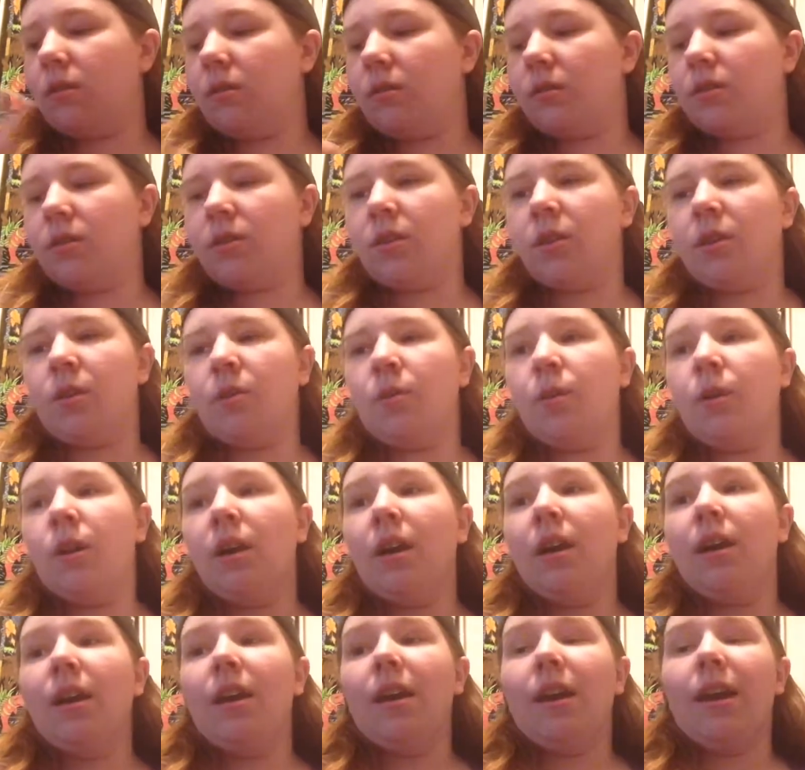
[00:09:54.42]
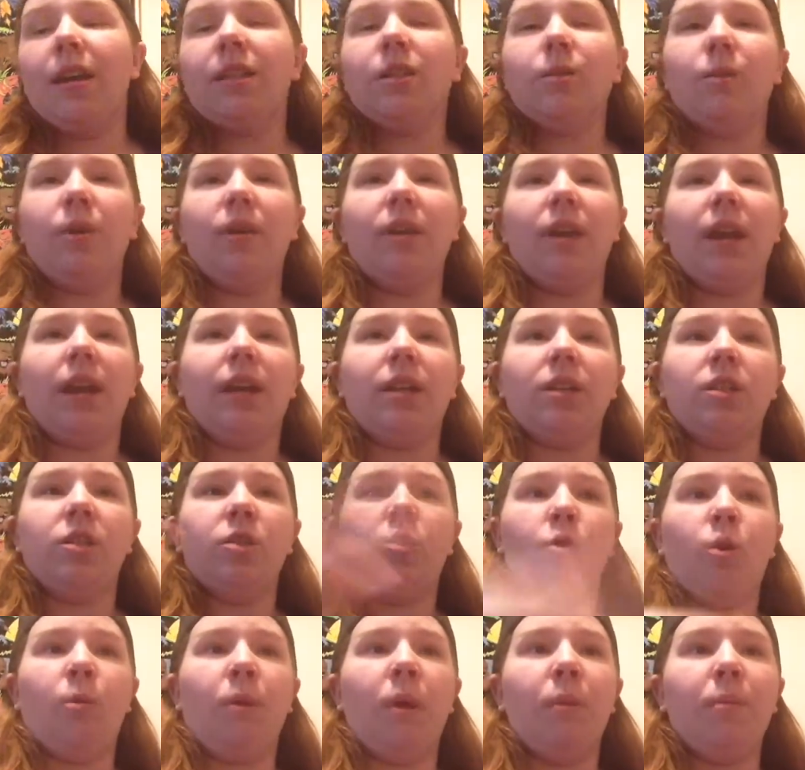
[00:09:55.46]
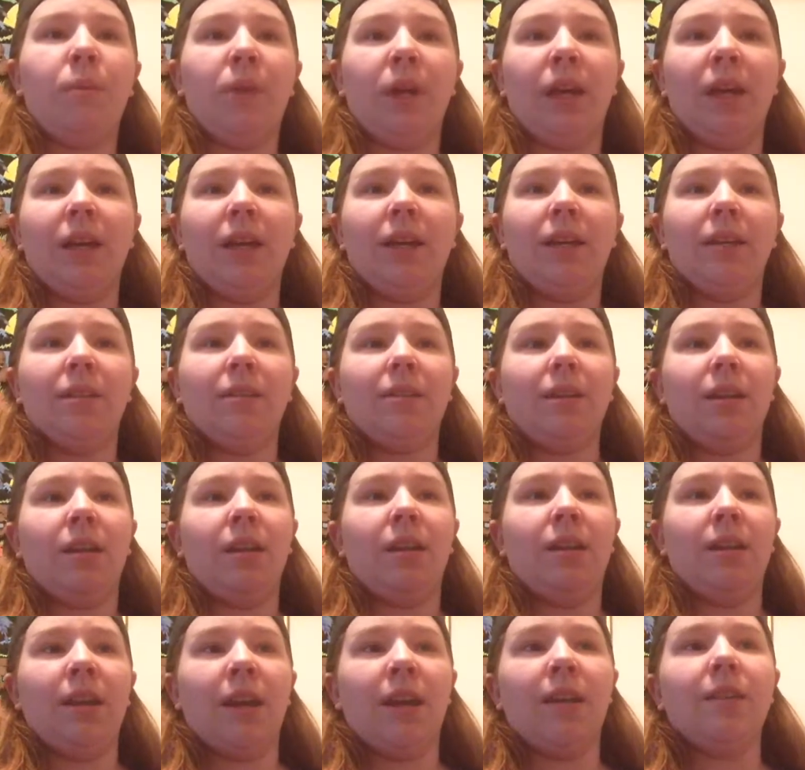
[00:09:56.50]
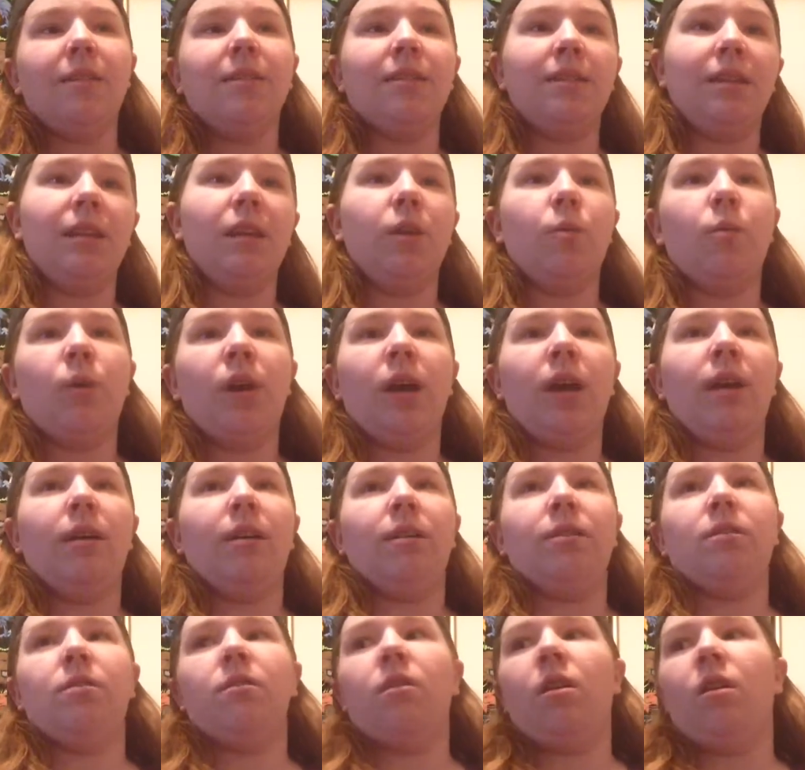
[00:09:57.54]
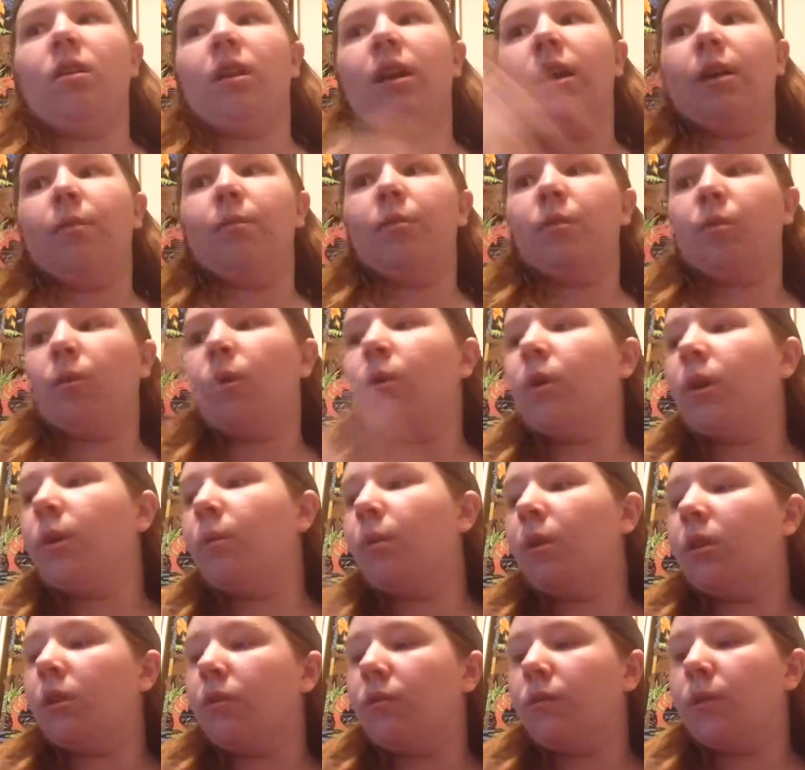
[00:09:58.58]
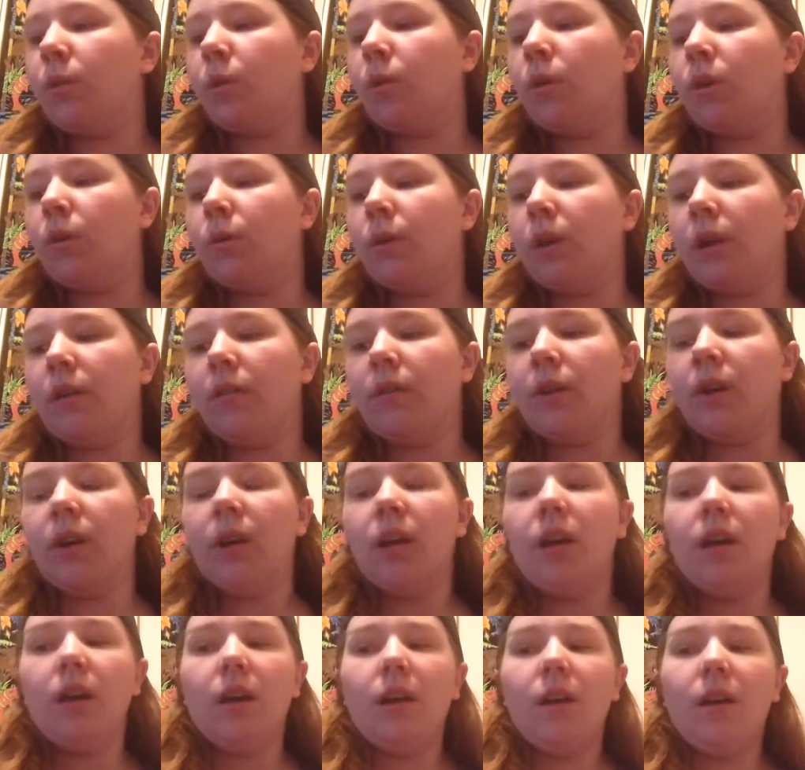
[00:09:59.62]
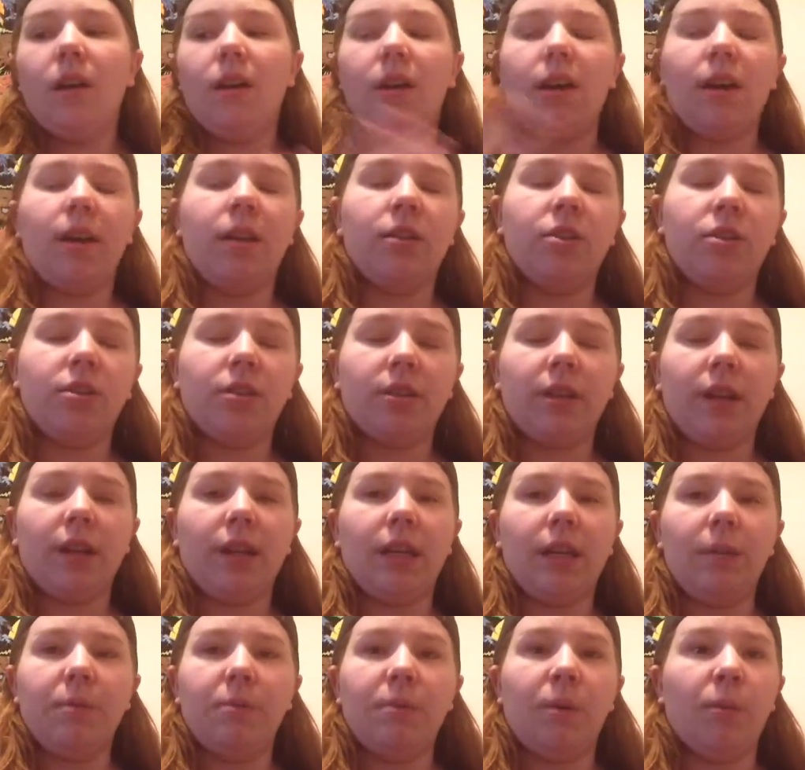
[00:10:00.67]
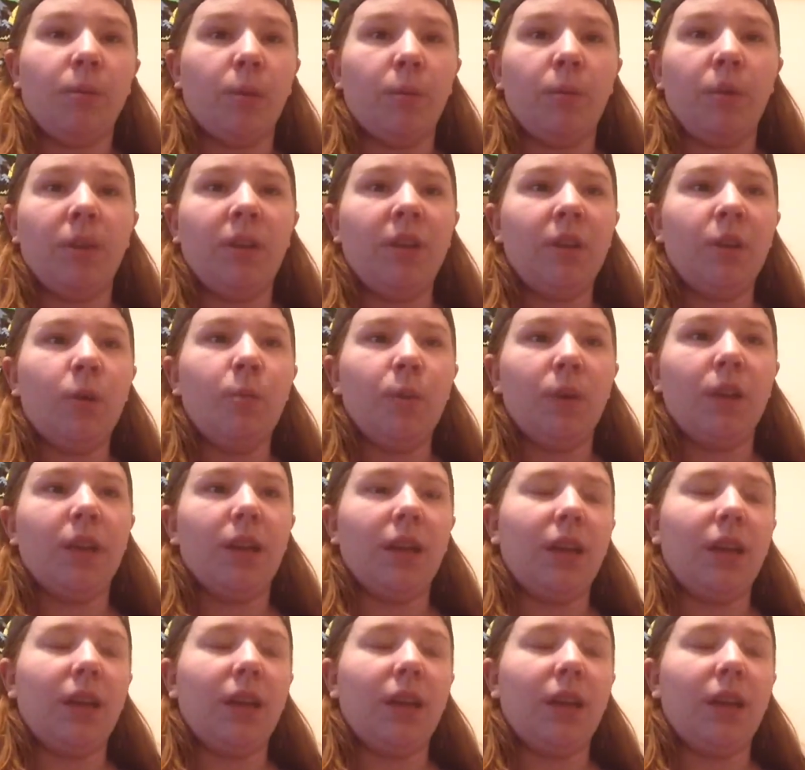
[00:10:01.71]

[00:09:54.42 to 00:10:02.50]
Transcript: So it's a way that I can store my blankets in a nice, neat way. It's not like I'm throwing them on the floor or whatever. and just kind of keeps my room a little bit